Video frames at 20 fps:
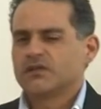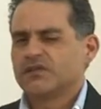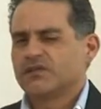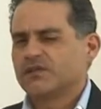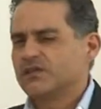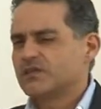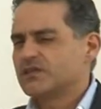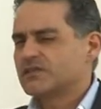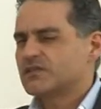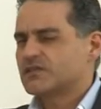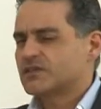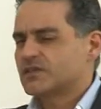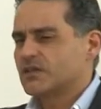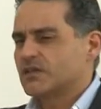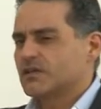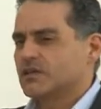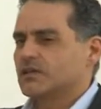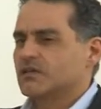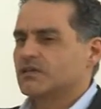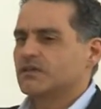this.
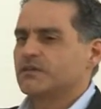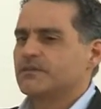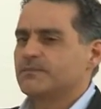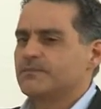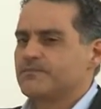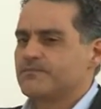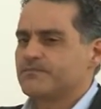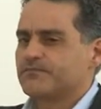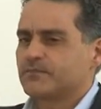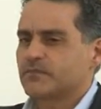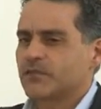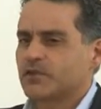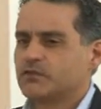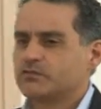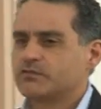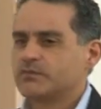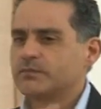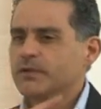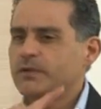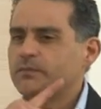Um, you
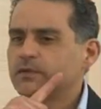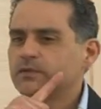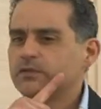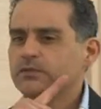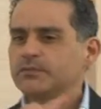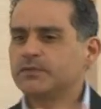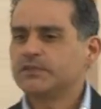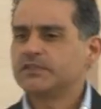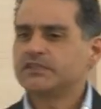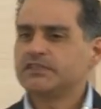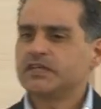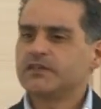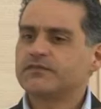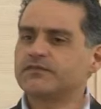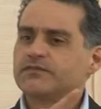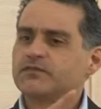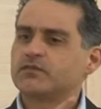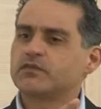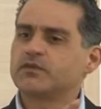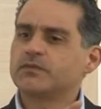remember the PDF
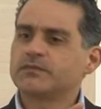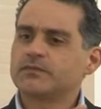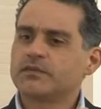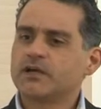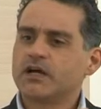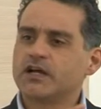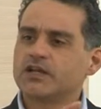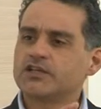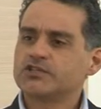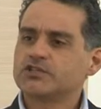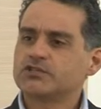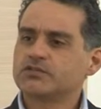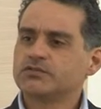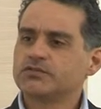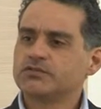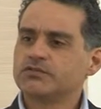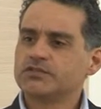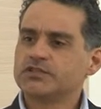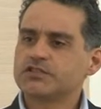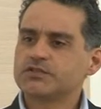form I showed
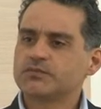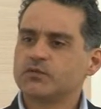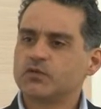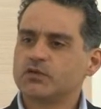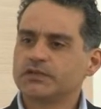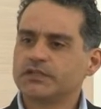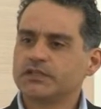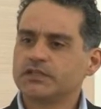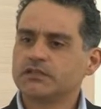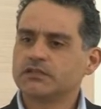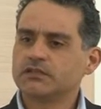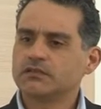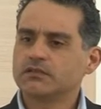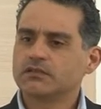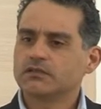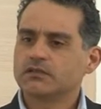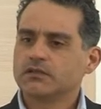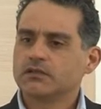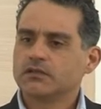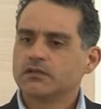you this morning
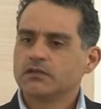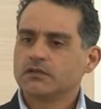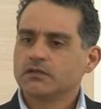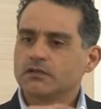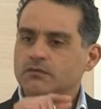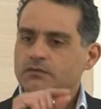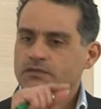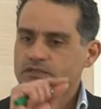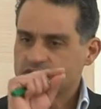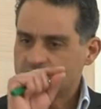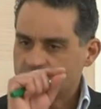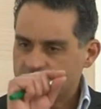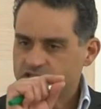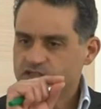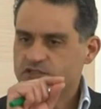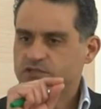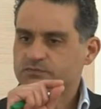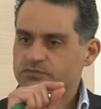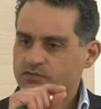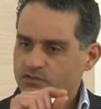with
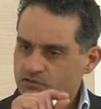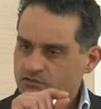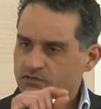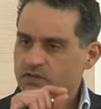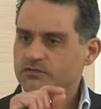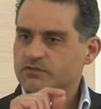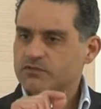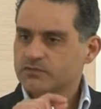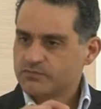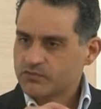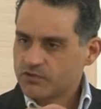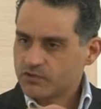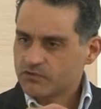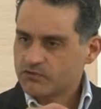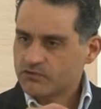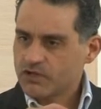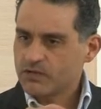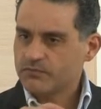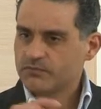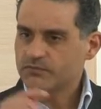action programs, a
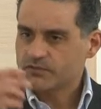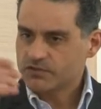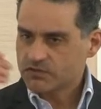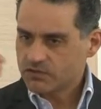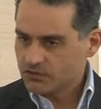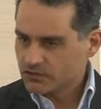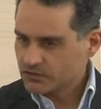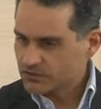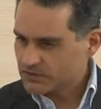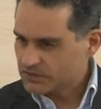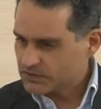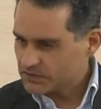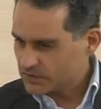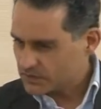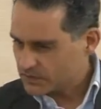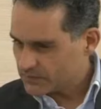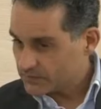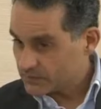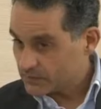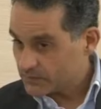program, with all the
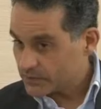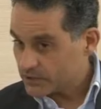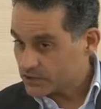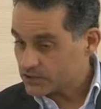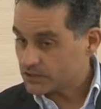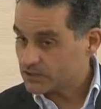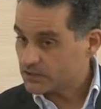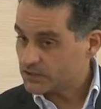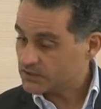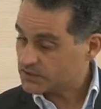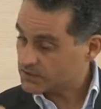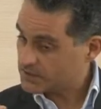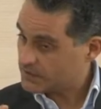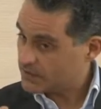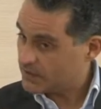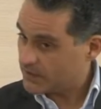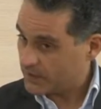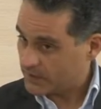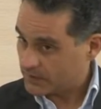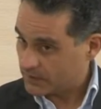detailed information? It's
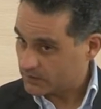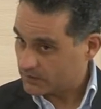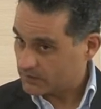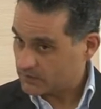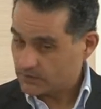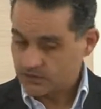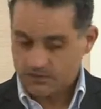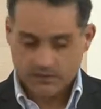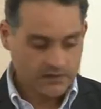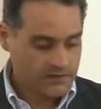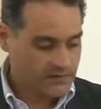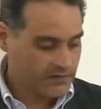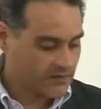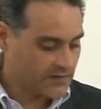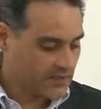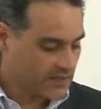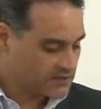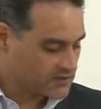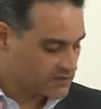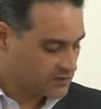there.
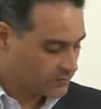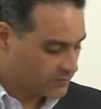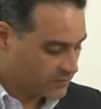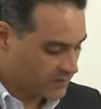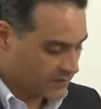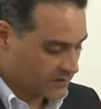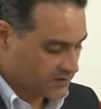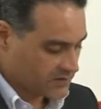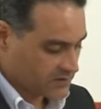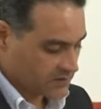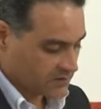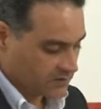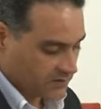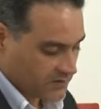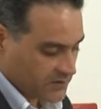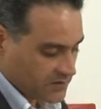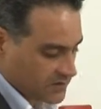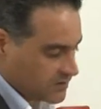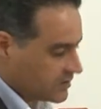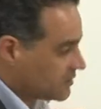That's the place. So
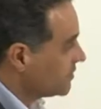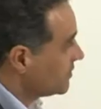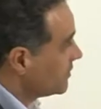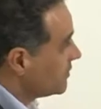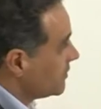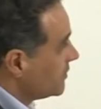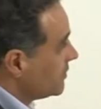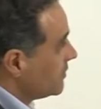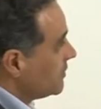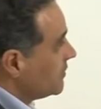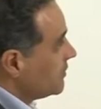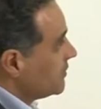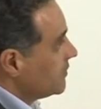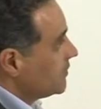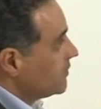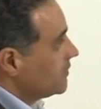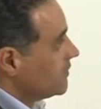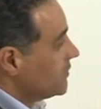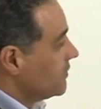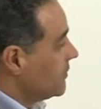it's
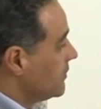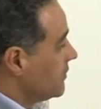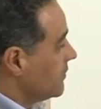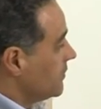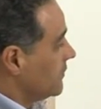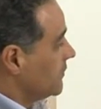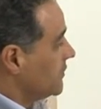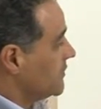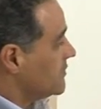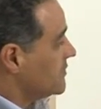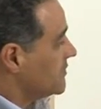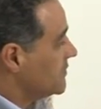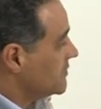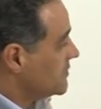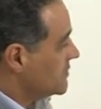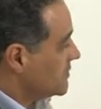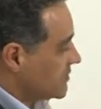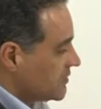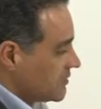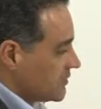this,
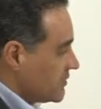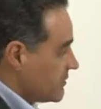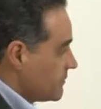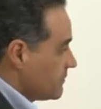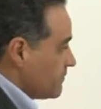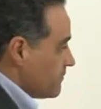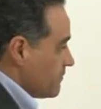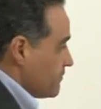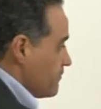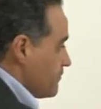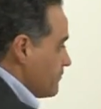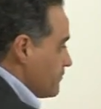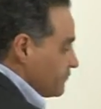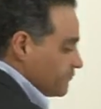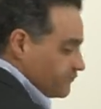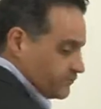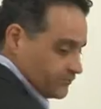this um,